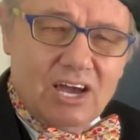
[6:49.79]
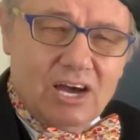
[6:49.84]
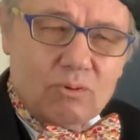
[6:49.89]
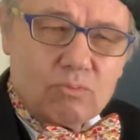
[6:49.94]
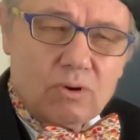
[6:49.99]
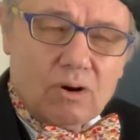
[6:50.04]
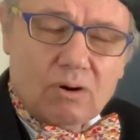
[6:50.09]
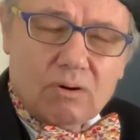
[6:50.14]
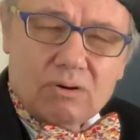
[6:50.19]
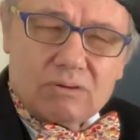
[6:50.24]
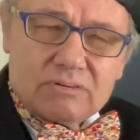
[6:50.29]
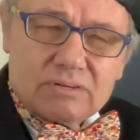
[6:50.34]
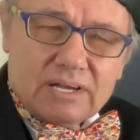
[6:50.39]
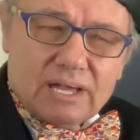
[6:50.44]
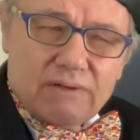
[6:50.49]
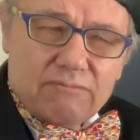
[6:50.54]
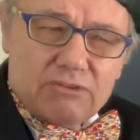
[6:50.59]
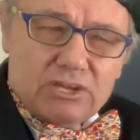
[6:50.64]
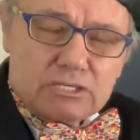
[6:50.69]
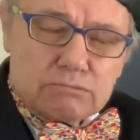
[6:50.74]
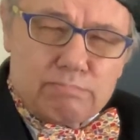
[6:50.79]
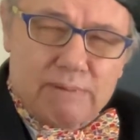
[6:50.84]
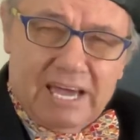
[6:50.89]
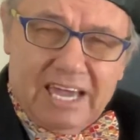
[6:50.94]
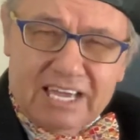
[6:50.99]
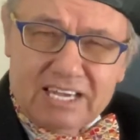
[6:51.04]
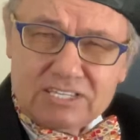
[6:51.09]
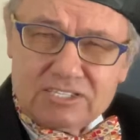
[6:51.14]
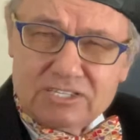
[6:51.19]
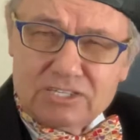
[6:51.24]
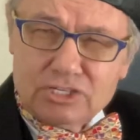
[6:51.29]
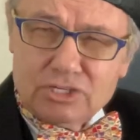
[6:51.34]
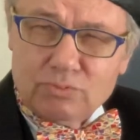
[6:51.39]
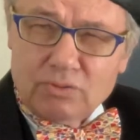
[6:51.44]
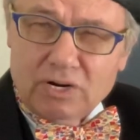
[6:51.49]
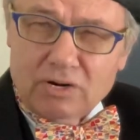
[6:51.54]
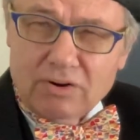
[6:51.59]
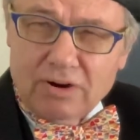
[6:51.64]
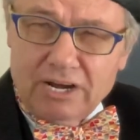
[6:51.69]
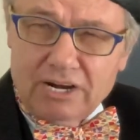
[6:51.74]
well, if this bank is
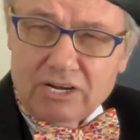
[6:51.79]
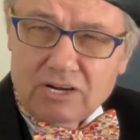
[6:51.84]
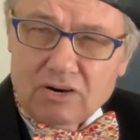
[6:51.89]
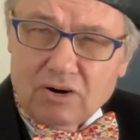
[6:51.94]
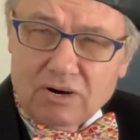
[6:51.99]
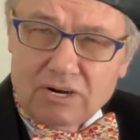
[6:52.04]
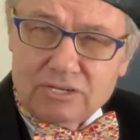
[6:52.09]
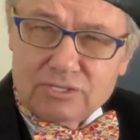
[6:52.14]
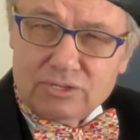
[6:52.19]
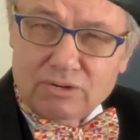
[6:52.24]
issuing credit cards